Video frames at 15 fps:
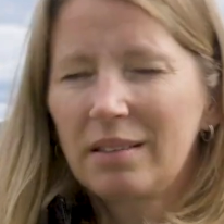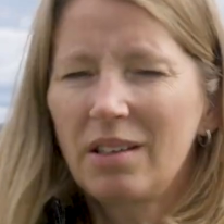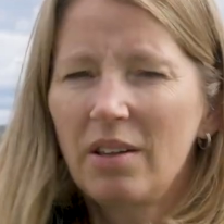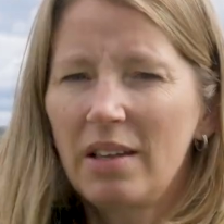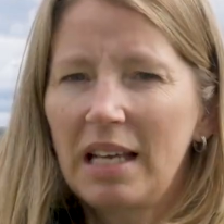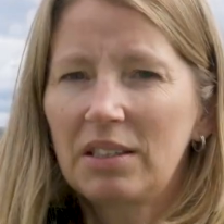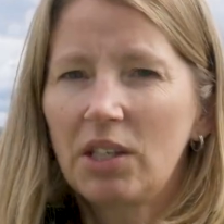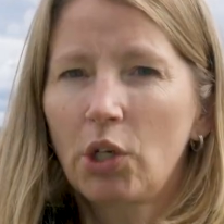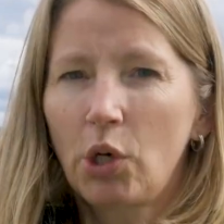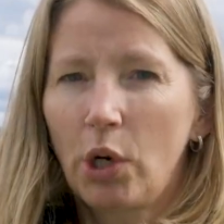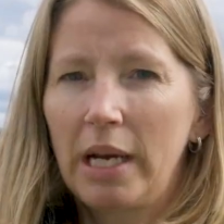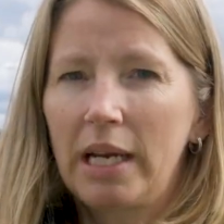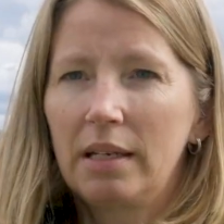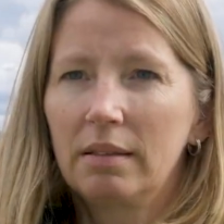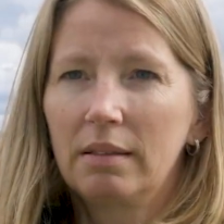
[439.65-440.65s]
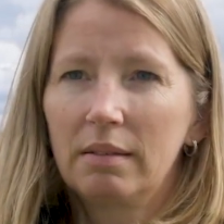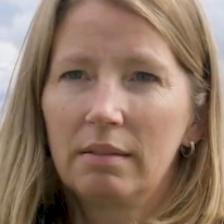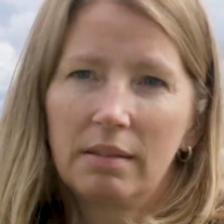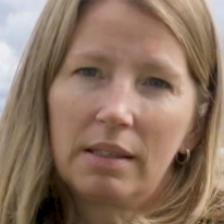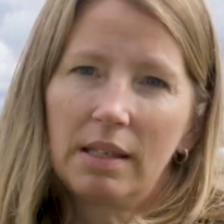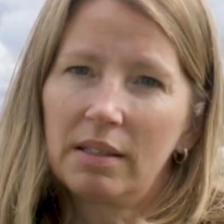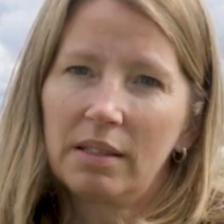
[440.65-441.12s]
So that's a great
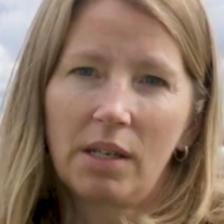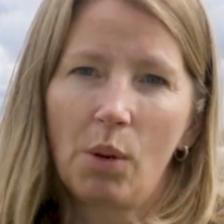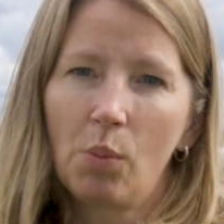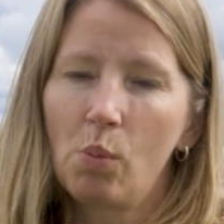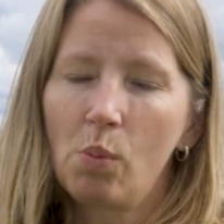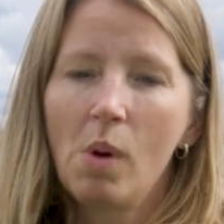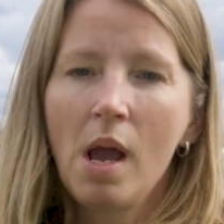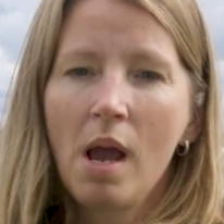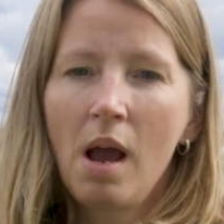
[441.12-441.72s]
system